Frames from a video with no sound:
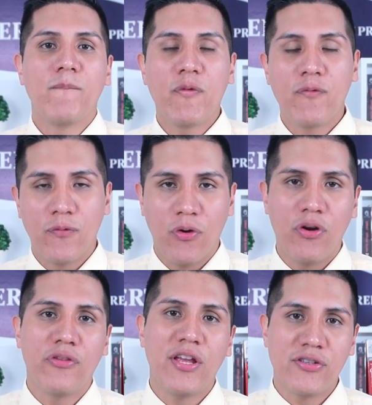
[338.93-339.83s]

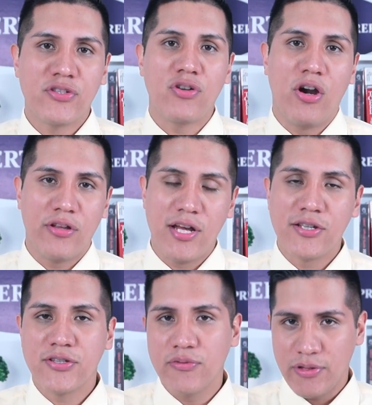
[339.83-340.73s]
before they start
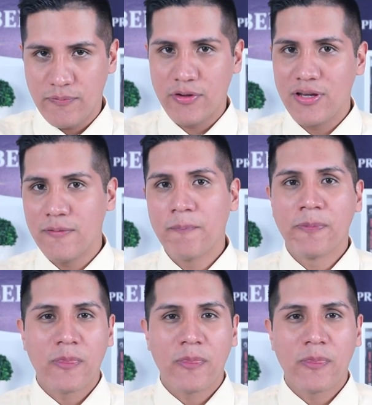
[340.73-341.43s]
answering okay